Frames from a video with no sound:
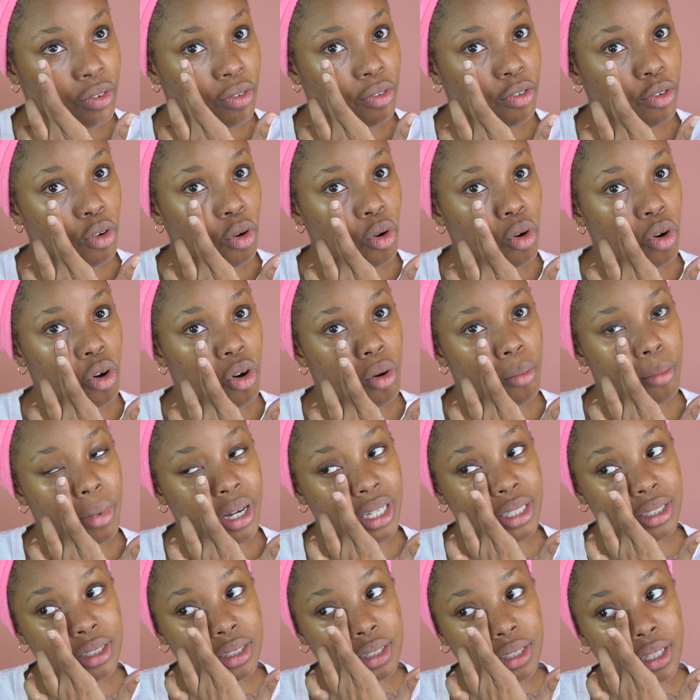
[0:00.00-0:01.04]
for
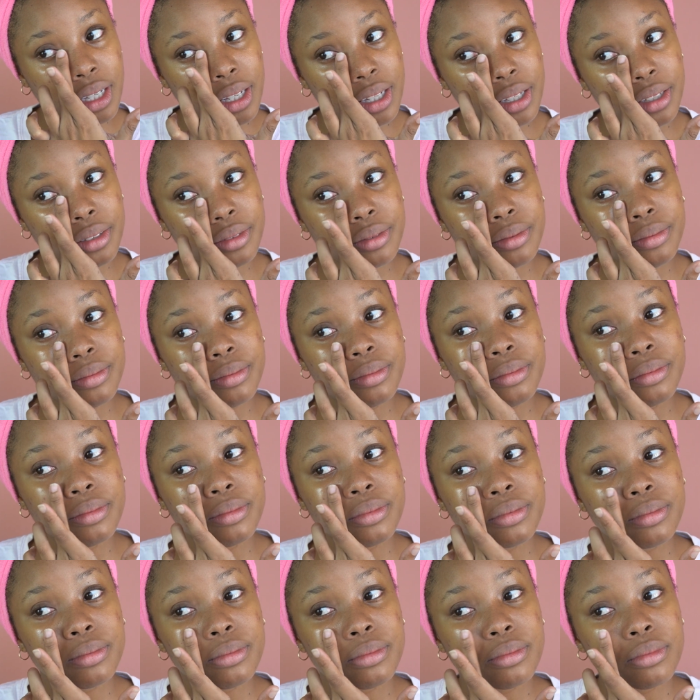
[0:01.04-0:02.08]
my skin.
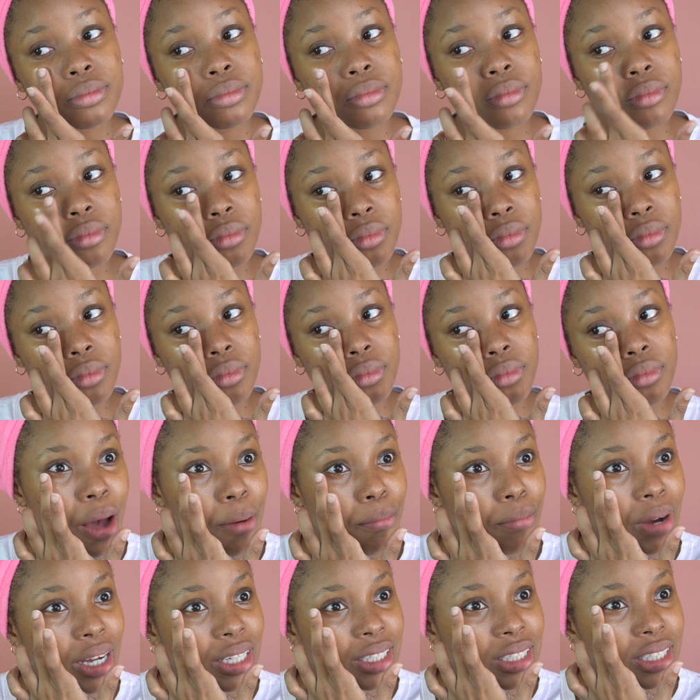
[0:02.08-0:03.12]

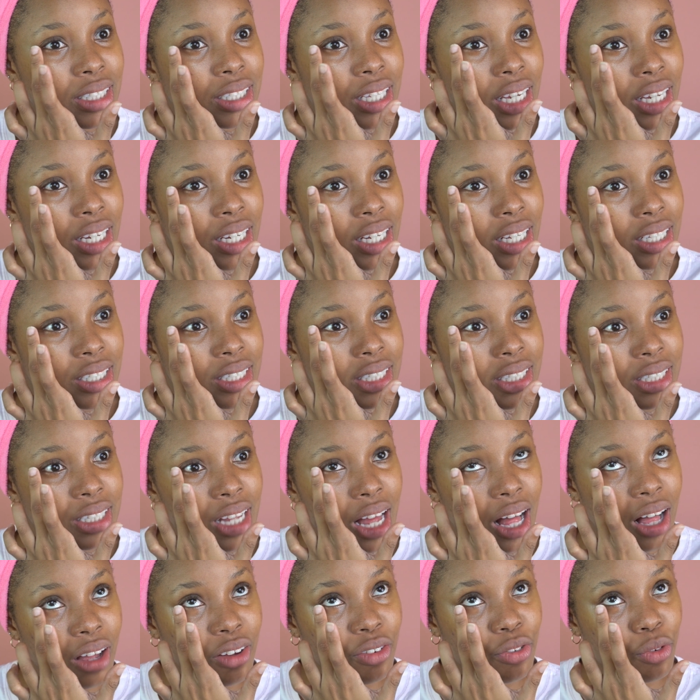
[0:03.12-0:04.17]
My skin
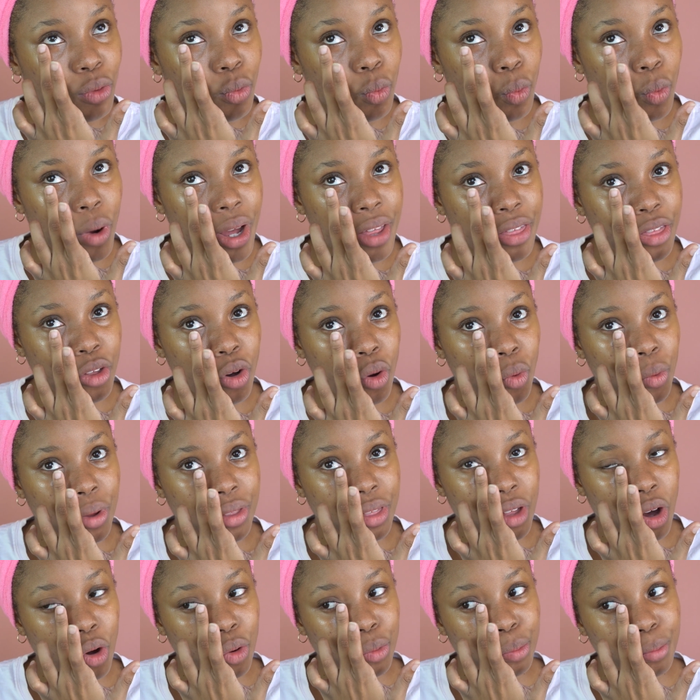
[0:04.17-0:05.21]
itself, with or
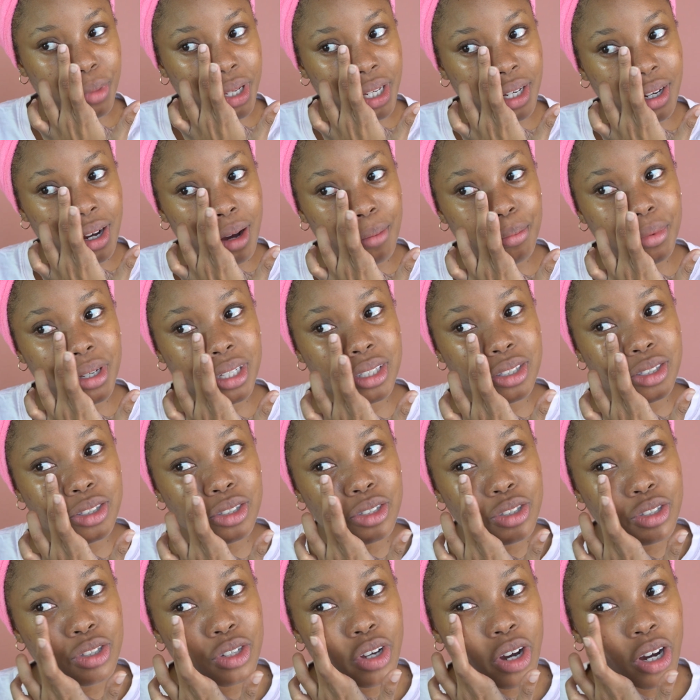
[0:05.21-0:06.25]
without makeup, it's
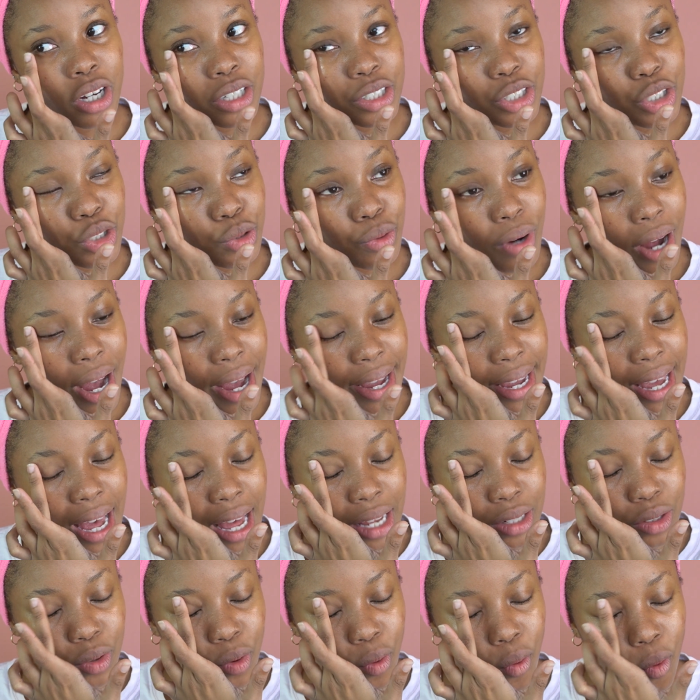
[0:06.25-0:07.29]
not dry
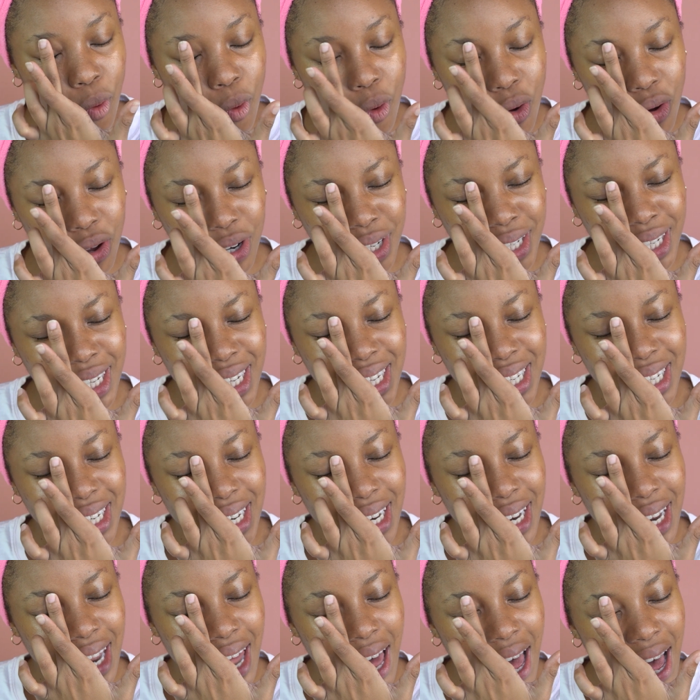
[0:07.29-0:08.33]
at all. It
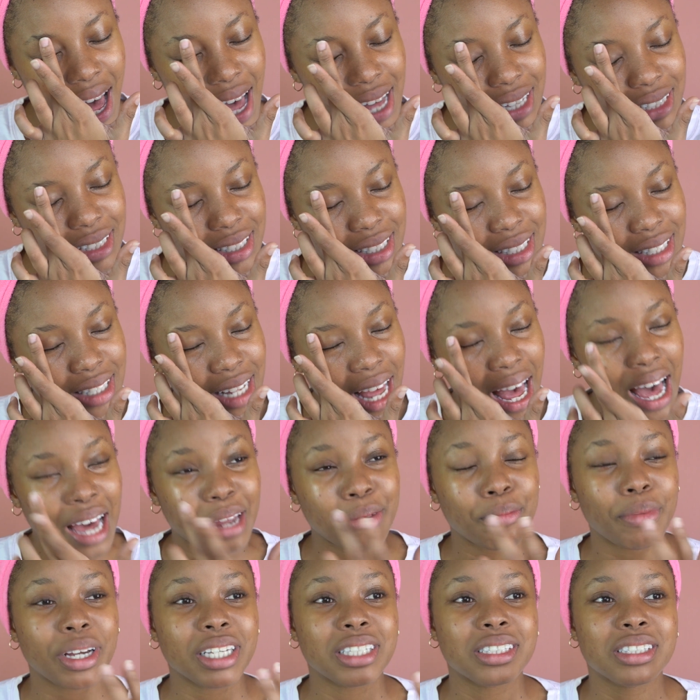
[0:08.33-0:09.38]
lasts,
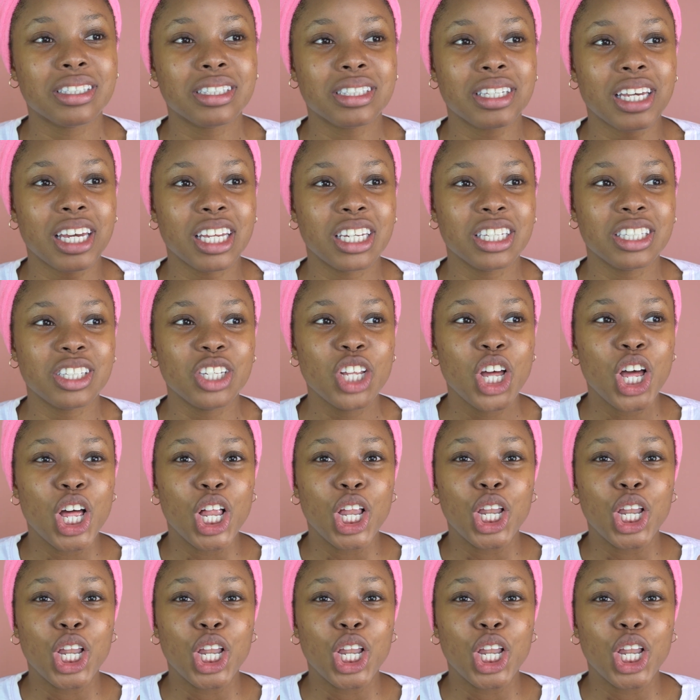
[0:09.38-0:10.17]
and my skin